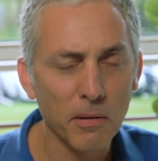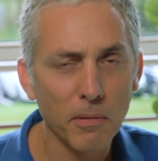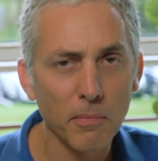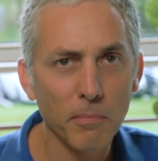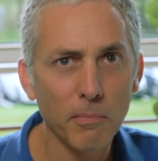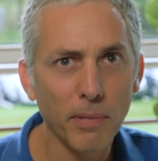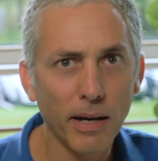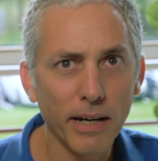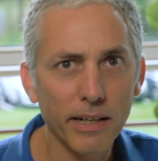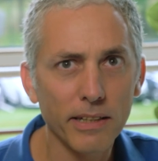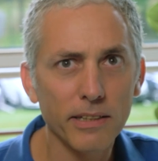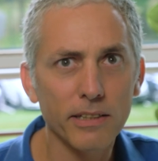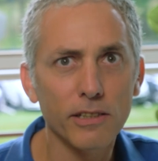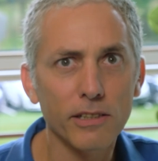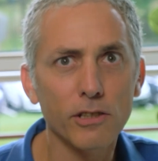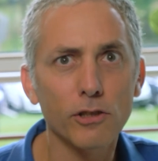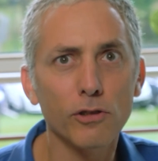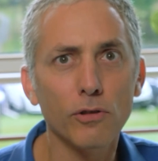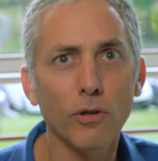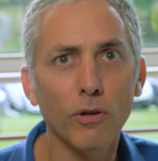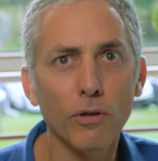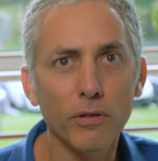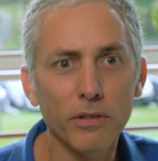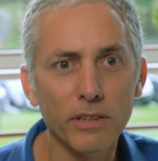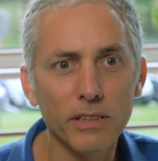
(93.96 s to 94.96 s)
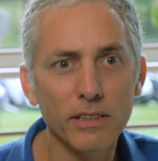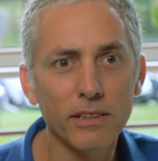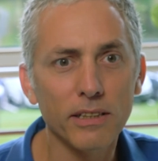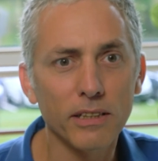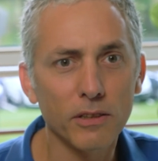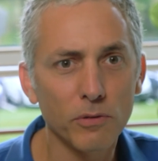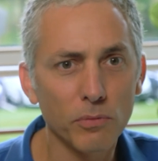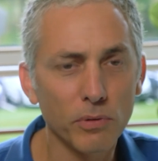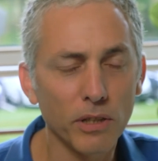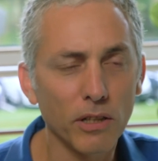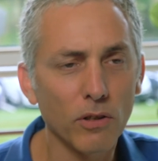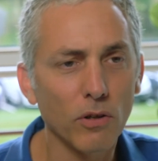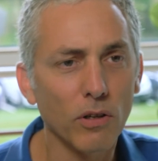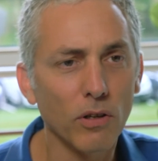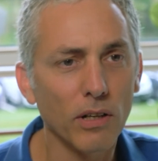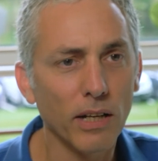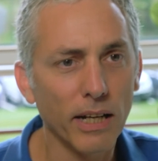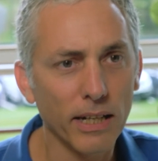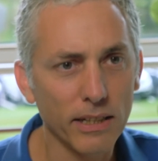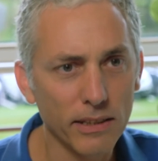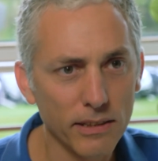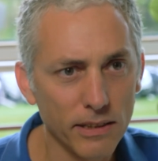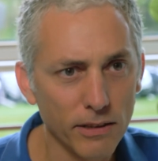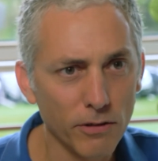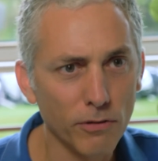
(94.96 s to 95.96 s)
By the stories that we
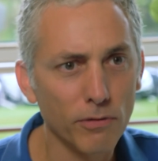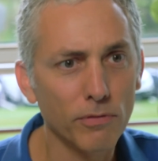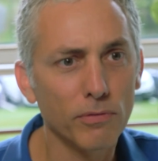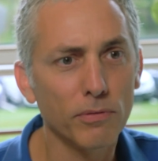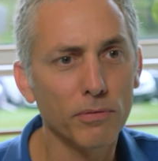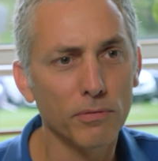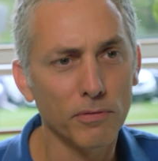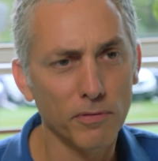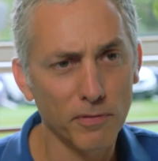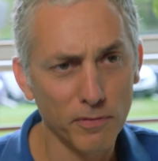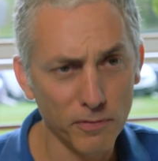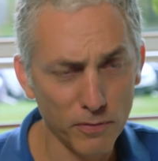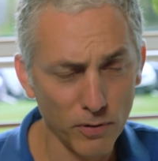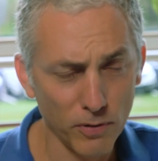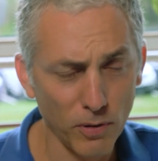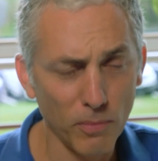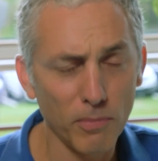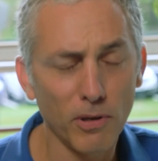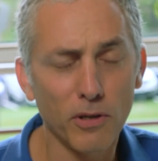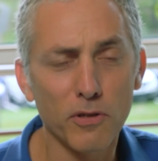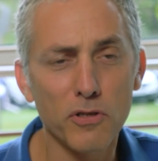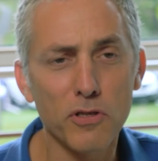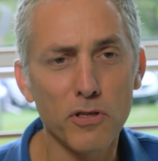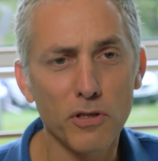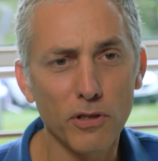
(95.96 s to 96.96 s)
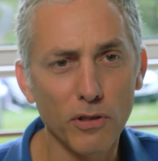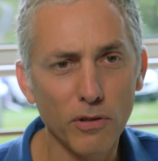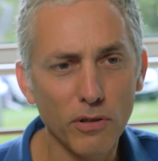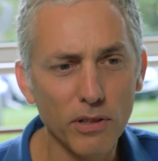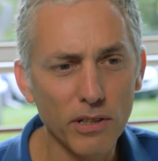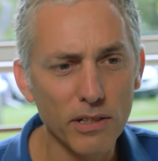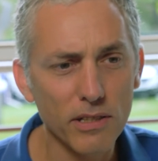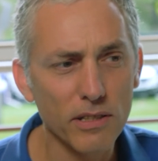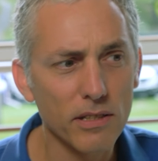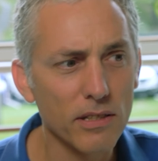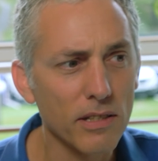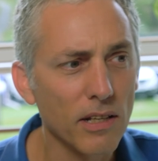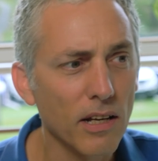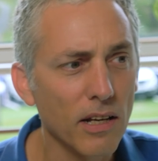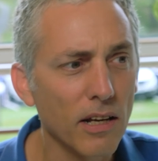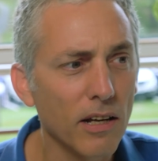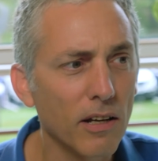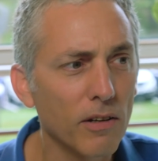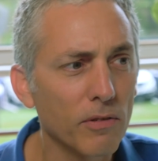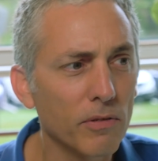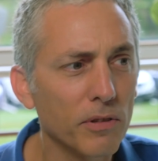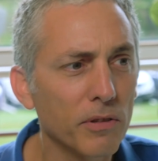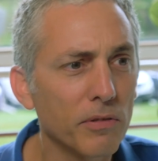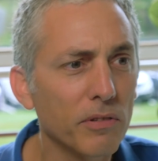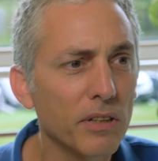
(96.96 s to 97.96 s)
collected from our students,
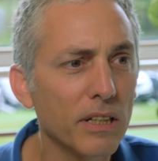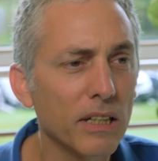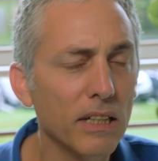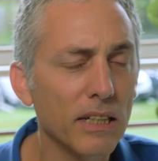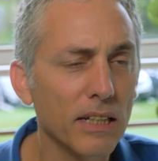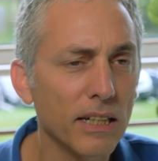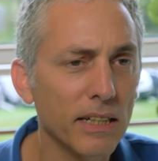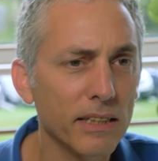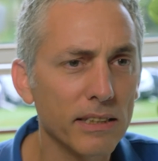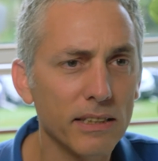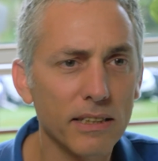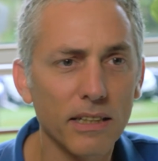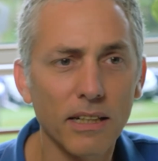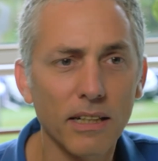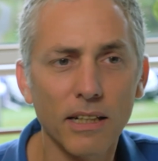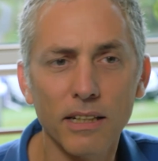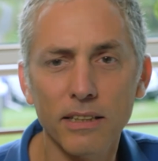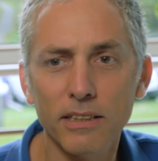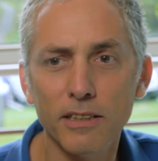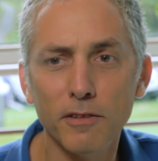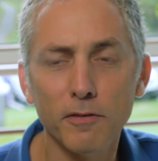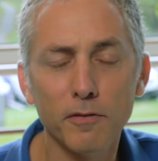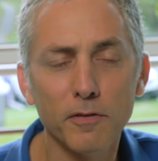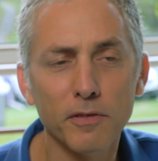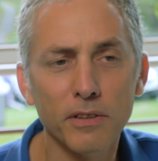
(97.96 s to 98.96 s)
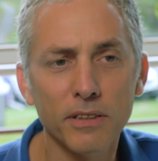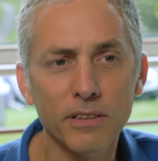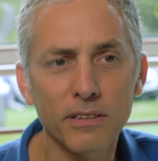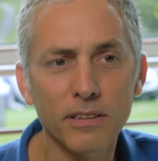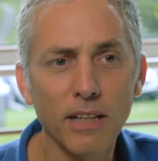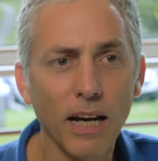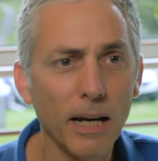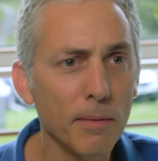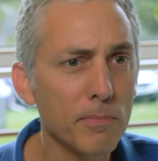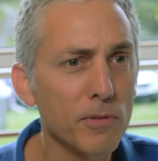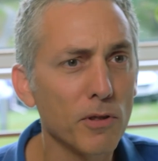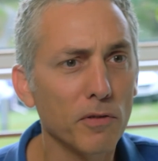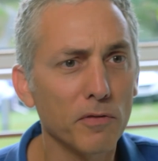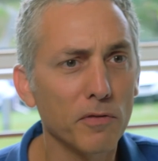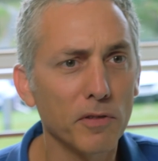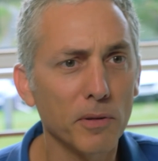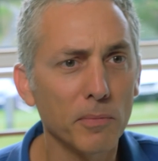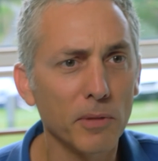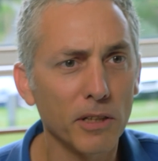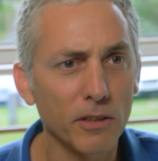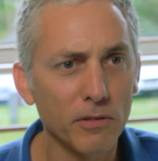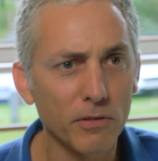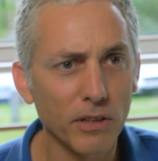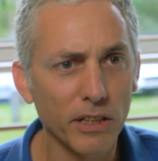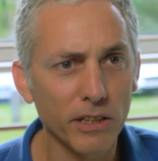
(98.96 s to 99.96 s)
we realized there are different types of
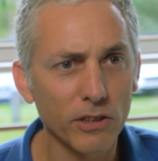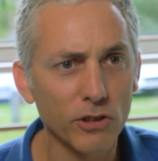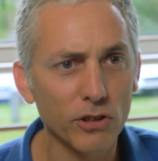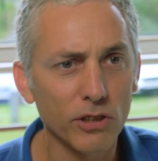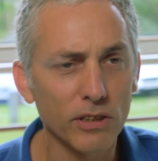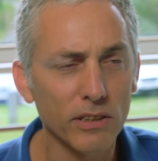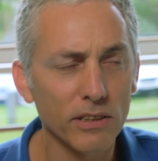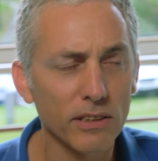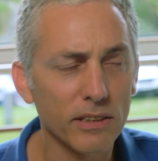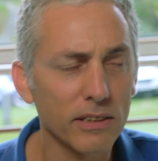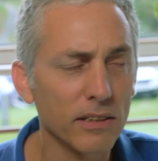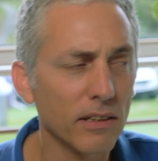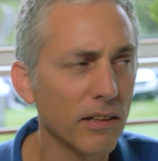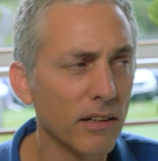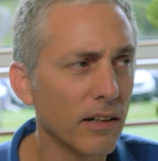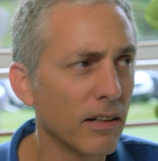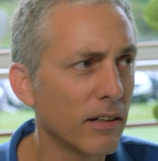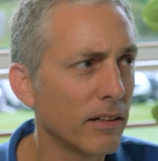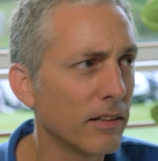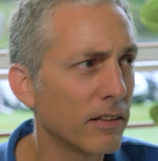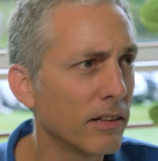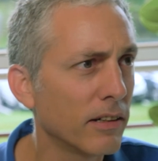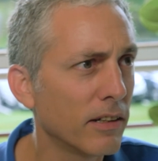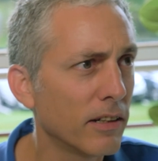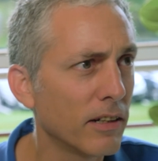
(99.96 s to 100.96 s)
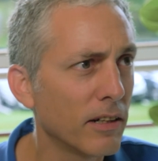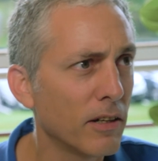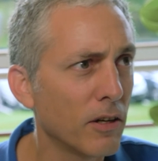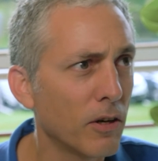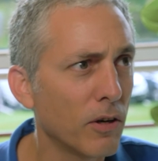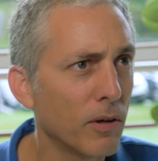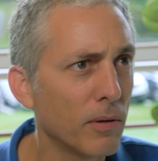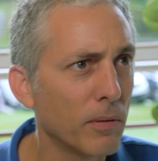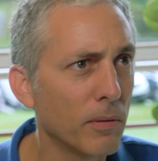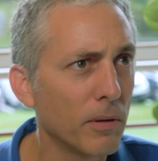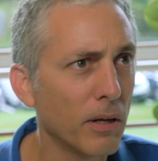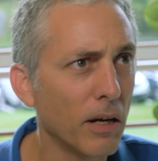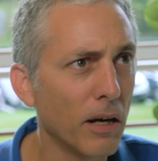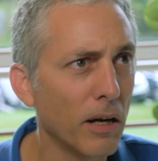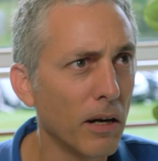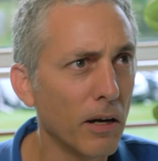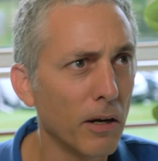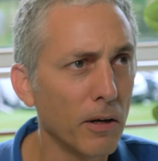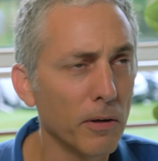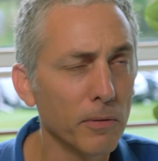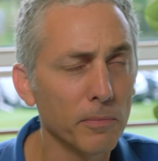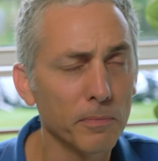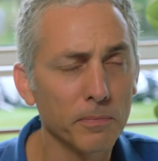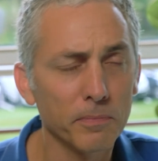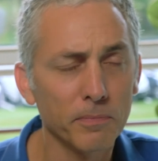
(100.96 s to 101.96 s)
immigrations. There
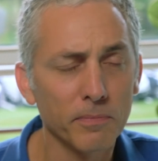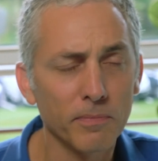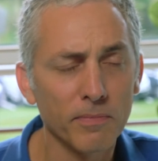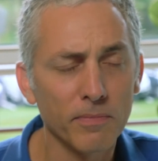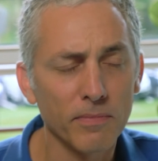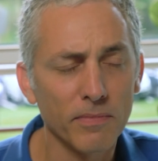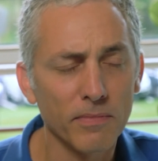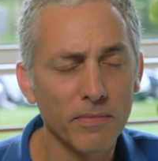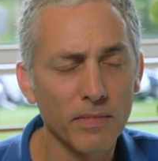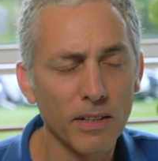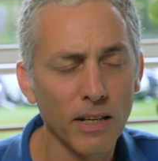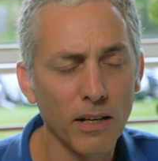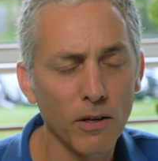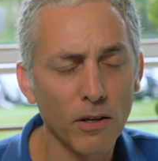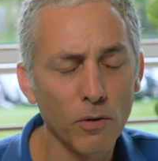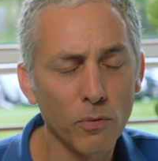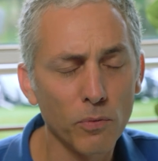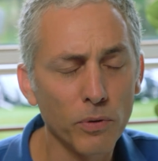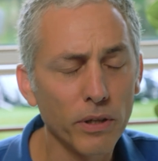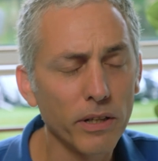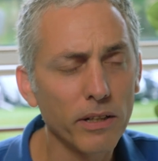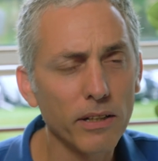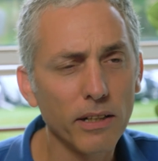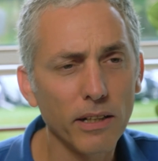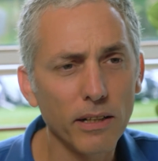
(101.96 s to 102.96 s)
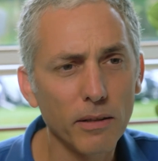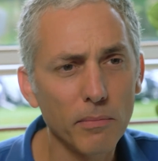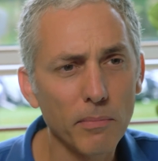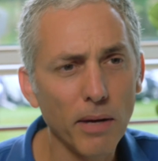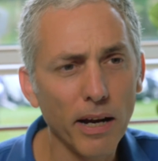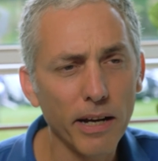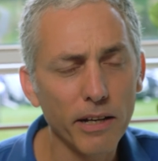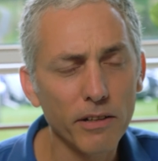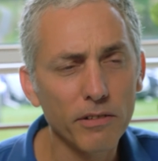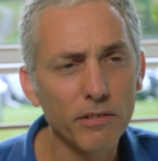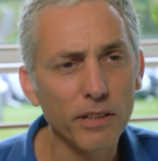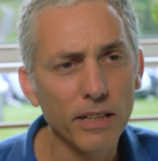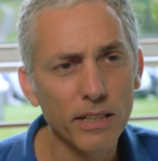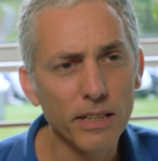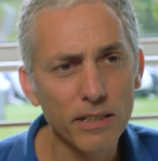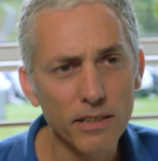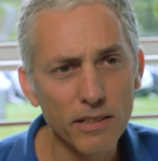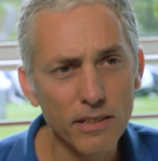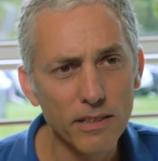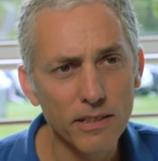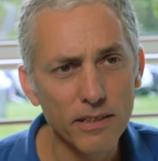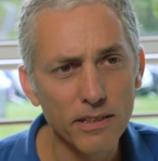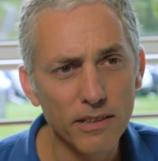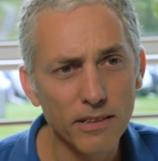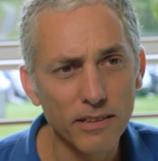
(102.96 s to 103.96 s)
are working
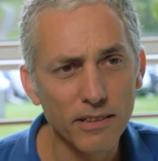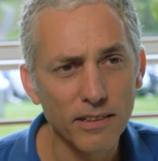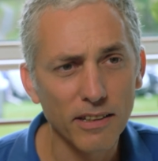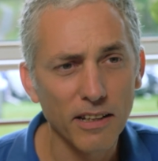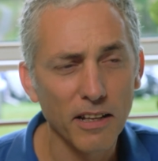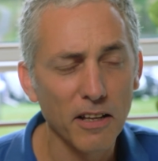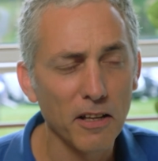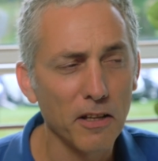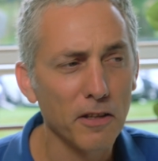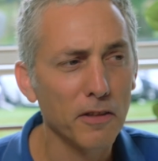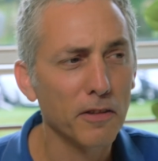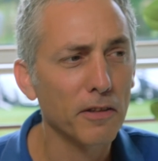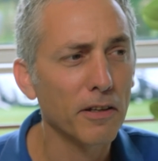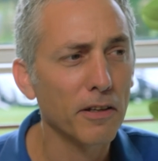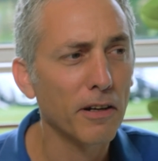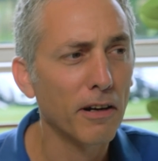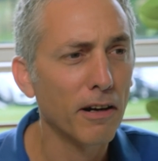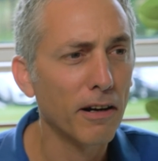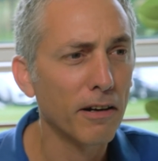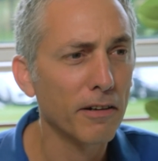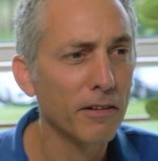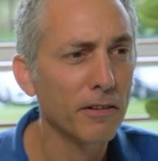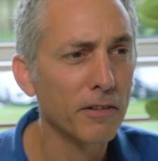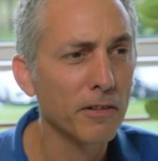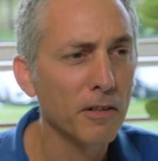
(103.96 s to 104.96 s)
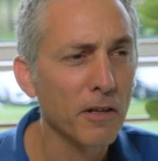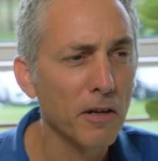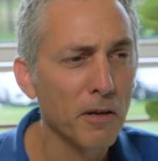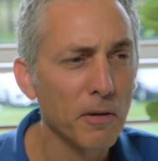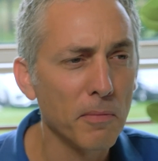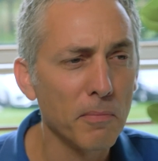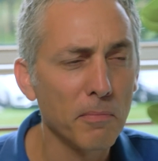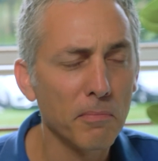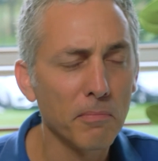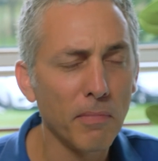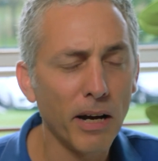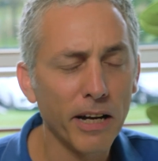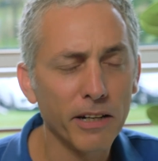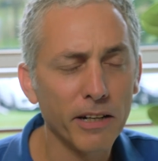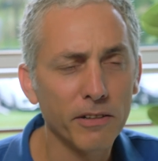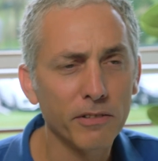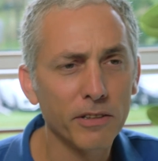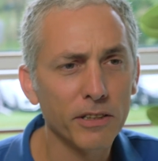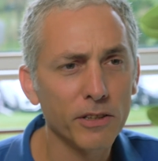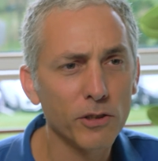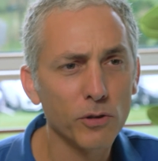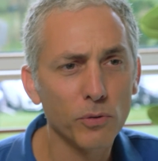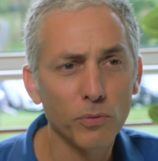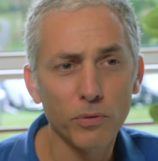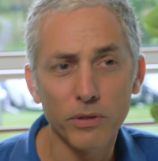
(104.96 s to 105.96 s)
migrants, there are
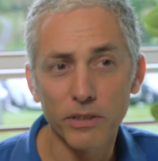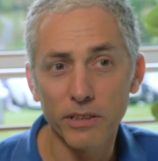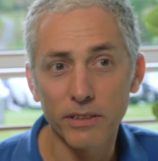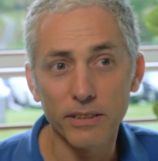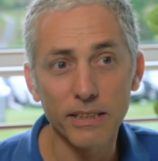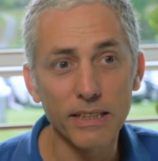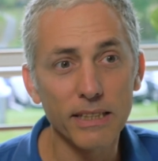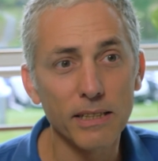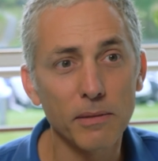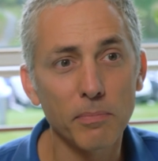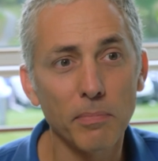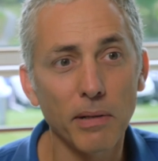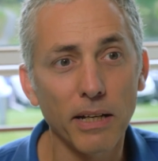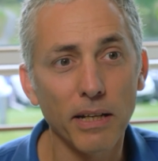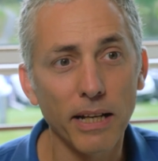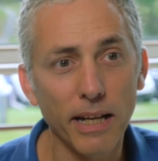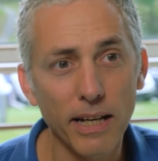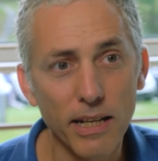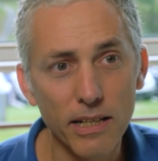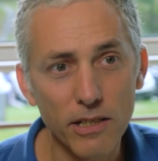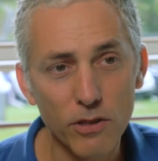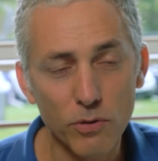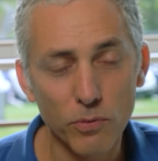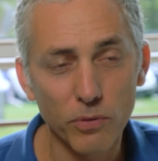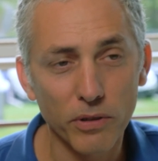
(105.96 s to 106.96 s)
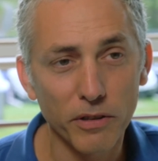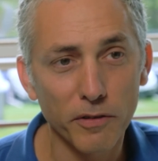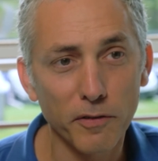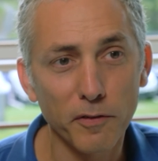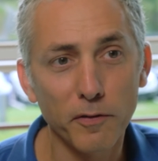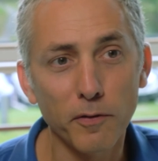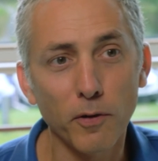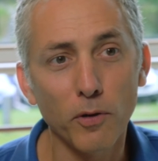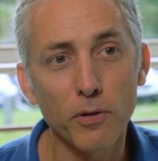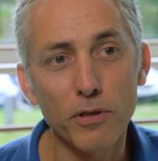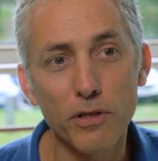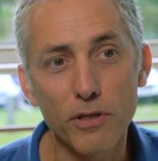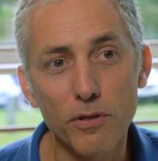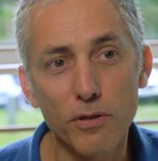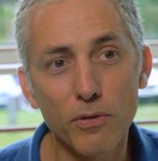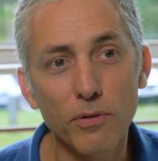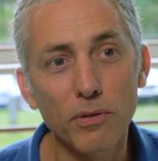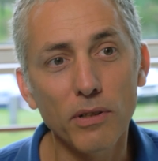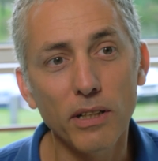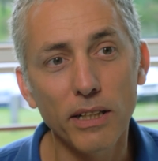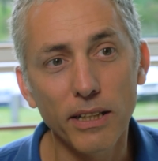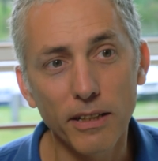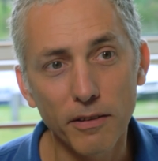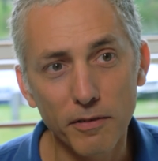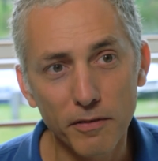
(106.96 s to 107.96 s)
migrants who were displaced, who were forced to
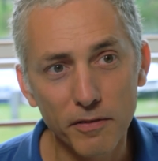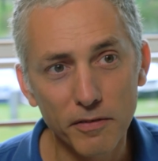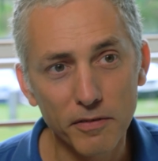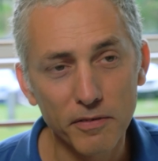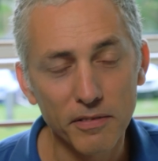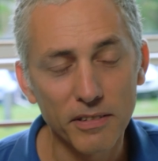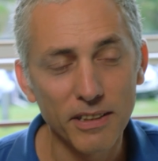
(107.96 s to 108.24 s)
leave,